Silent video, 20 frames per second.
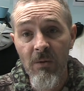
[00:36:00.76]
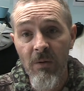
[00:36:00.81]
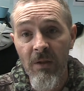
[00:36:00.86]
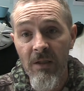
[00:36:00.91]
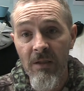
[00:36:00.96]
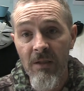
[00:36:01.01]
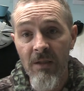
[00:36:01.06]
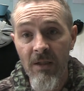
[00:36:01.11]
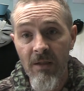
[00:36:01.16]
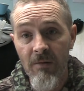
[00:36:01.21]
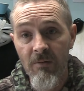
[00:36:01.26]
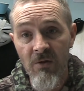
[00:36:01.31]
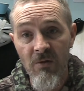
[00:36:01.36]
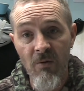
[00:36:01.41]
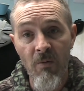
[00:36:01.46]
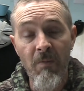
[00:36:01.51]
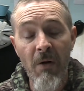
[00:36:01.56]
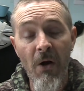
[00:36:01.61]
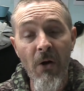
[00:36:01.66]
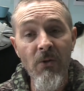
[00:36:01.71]
it. It was
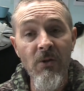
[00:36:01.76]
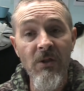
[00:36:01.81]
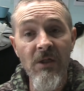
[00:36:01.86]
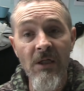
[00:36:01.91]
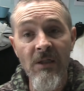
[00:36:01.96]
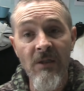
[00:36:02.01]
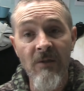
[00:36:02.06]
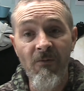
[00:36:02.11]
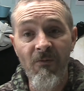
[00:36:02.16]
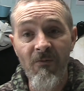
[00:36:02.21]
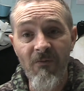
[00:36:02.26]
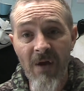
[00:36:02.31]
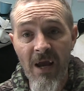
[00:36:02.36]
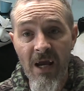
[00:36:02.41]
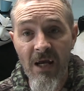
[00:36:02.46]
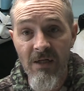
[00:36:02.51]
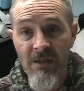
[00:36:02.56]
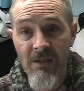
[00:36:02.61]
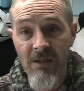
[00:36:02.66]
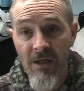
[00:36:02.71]
all posed as
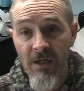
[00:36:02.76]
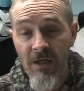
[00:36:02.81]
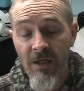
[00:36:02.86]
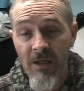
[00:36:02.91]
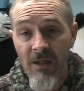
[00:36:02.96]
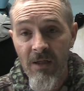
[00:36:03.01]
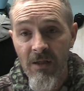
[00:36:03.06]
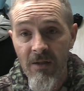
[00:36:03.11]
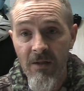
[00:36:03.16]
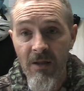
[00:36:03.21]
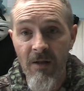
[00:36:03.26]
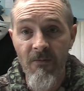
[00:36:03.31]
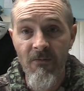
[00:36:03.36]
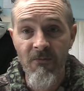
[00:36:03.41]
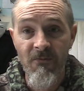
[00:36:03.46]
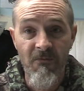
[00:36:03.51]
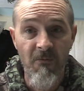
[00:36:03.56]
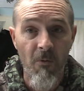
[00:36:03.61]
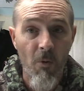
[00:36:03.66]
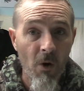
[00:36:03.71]
fact that
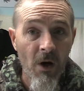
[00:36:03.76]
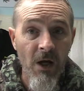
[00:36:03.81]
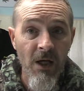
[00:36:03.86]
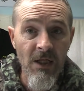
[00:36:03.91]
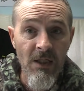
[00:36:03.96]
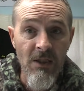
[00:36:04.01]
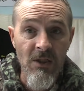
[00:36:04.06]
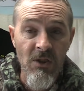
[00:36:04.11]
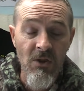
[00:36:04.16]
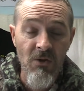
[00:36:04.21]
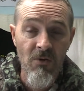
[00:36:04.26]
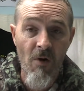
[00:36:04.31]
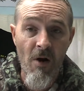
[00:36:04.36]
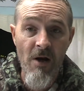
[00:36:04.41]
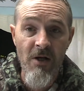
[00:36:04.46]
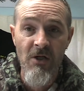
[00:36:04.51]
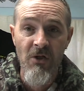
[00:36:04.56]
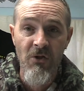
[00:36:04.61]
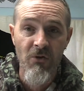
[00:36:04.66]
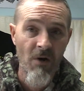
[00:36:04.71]
4 kids
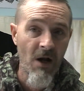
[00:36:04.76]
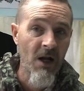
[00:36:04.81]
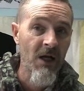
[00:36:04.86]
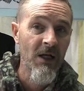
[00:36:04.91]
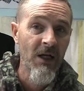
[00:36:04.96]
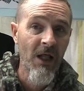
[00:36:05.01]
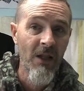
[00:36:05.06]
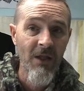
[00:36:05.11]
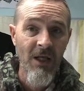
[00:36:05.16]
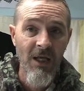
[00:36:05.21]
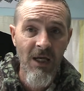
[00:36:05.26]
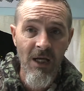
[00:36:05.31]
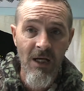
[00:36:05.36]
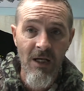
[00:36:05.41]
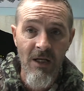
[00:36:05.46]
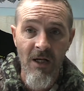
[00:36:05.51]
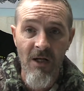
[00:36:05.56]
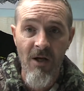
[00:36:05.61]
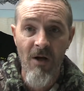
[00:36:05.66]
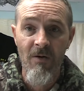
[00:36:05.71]
tried to drown another kid
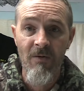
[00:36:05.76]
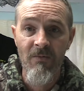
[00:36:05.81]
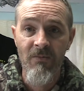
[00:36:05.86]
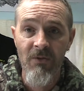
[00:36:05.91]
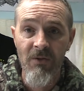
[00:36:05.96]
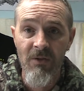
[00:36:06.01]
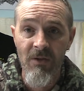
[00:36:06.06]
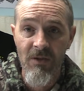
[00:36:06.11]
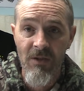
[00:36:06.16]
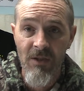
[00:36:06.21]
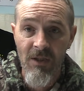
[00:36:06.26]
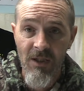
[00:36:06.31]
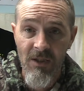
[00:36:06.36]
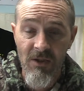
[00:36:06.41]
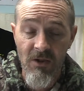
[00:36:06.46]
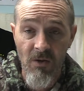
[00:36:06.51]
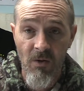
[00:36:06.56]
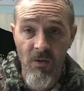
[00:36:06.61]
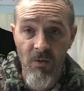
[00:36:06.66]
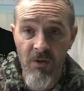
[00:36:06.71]
in a culvert.
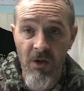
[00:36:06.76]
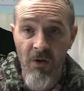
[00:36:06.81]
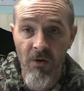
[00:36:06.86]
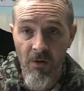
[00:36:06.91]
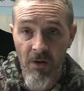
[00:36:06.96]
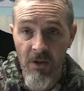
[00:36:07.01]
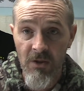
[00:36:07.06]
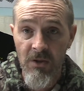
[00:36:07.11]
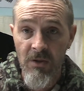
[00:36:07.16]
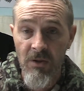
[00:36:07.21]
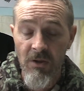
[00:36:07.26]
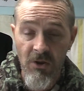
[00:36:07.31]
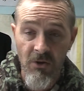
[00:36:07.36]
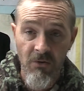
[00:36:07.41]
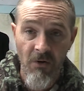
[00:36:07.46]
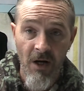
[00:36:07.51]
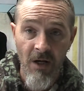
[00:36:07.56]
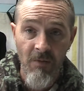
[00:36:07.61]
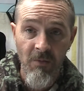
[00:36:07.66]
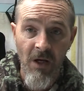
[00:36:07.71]
It's called the Christchurch
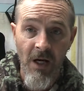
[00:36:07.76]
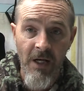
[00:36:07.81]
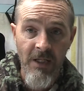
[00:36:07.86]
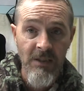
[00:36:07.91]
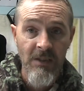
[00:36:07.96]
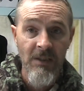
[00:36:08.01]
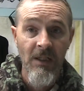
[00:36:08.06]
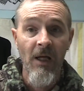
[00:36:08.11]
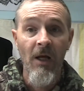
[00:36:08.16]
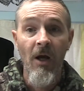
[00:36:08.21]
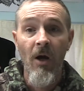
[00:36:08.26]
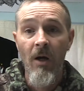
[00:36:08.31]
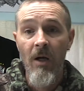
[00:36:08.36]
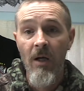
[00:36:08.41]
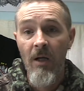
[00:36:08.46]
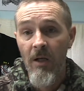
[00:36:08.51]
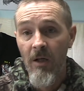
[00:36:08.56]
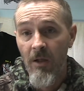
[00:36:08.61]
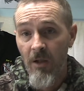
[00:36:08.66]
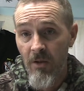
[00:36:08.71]
Drowning case.
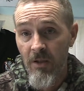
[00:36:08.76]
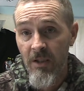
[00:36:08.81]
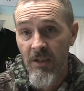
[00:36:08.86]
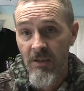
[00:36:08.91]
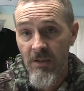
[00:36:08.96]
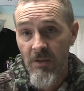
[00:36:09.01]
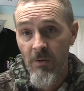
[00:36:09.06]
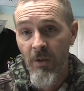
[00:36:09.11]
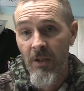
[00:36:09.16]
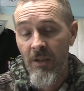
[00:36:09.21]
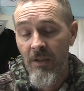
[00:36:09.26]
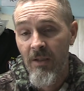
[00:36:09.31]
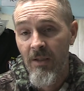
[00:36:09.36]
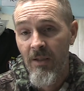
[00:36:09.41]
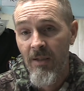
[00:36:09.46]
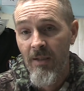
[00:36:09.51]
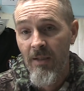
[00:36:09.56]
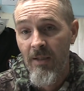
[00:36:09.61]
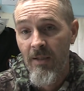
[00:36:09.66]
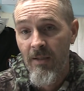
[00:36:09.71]
Look into it.
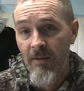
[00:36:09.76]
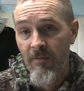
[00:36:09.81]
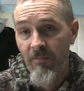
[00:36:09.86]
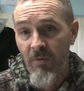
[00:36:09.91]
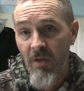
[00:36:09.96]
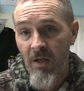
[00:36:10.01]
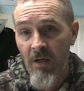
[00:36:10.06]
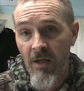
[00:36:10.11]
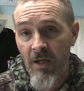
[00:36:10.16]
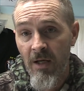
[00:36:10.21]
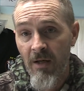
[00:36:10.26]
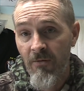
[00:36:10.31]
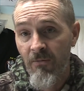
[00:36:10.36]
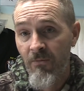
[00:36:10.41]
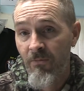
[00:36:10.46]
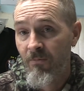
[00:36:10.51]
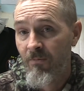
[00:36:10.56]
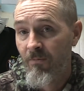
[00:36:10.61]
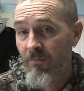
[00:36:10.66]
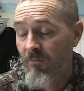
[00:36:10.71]
I have
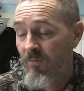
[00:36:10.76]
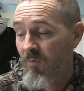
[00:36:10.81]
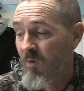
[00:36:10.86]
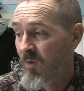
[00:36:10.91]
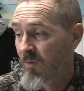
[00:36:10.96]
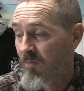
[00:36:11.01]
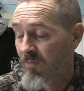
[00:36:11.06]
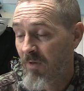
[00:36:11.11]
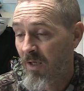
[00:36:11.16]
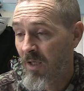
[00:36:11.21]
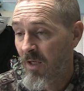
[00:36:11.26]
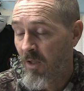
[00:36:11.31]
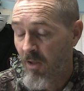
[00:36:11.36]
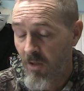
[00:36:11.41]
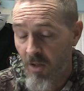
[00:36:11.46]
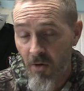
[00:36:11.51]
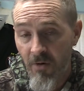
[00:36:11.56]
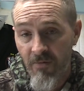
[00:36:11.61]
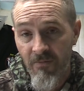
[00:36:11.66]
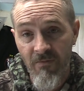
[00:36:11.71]
a
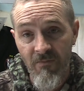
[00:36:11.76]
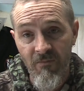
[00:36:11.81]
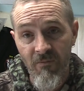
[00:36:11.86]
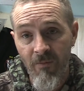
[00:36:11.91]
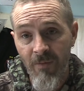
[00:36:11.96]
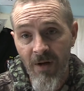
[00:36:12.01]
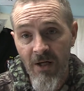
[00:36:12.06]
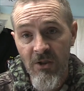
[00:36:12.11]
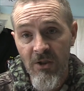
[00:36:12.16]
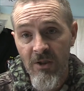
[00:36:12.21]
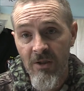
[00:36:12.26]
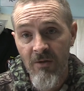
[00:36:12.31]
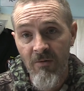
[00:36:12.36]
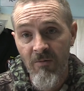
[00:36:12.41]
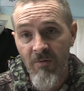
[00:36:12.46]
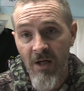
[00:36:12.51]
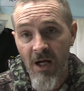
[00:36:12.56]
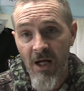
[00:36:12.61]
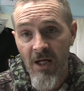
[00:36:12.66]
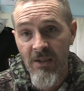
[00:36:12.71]
lot of information in
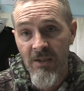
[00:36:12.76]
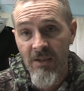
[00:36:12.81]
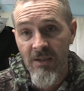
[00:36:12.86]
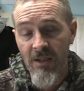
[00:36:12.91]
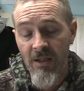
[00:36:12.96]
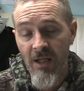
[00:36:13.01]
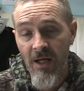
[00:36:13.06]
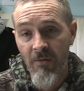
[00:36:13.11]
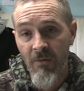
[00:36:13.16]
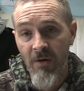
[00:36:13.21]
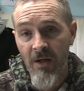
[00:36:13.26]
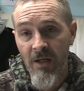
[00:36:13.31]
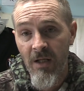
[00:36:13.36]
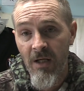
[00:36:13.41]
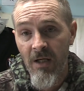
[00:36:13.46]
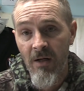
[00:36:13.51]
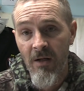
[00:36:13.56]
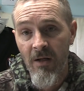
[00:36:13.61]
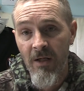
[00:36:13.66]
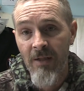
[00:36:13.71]
regards to that one,
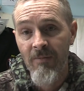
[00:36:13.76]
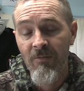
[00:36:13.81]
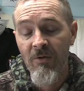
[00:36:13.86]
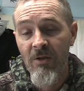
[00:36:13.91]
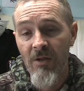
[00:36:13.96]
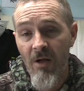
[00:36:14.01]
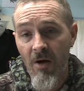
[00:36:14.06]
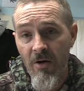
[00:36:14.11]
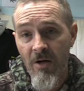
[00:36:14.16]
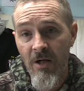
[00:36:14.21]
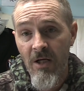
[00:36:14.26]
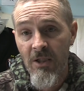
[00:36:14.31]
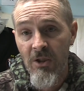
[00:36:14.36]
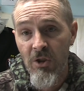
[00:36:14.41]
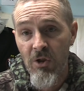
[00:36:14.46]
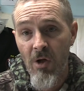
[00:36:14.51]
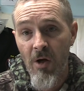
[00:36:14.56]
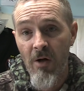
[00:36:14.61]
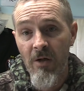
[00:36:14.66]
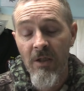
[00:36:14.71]
and I am totally
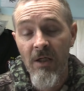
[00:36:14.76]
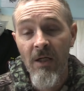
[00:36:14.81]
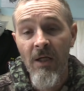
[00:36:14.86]
shocked.